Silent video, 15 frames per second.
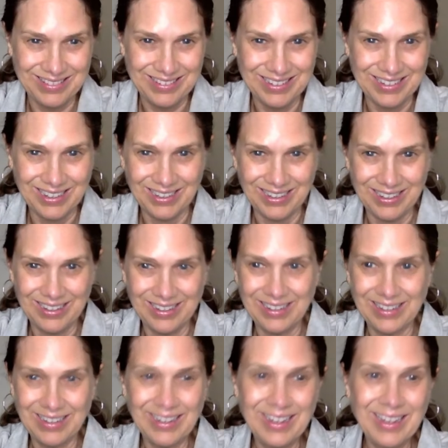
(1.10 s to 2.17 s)

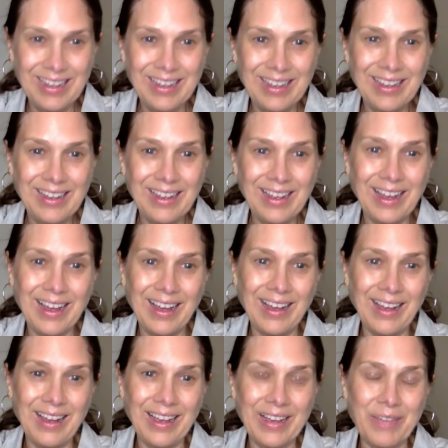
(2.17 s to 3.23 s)

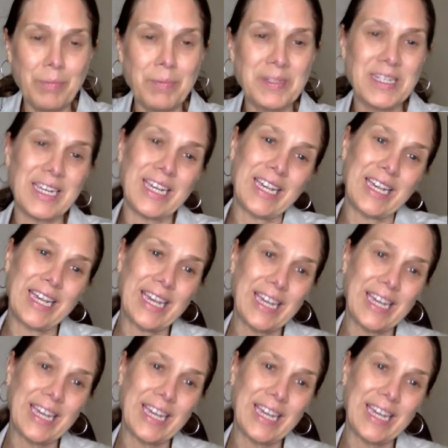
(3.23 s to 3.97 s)
Hi everybody,